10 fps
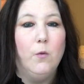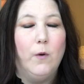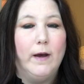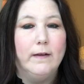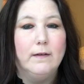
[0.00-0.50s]

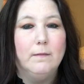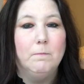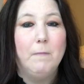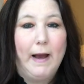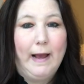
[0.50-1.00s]
what
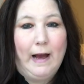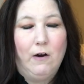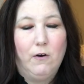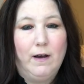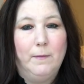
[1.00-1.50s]
my
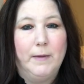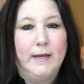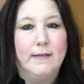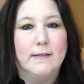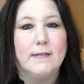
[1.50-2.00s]
outcome
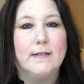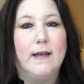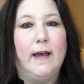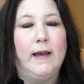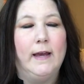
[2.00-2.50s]
is,
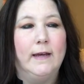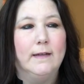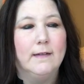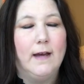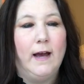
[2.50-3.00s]

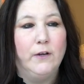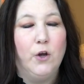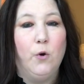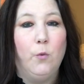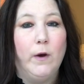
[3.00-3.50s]
and I
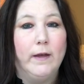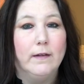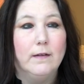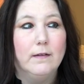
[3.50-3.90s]
know what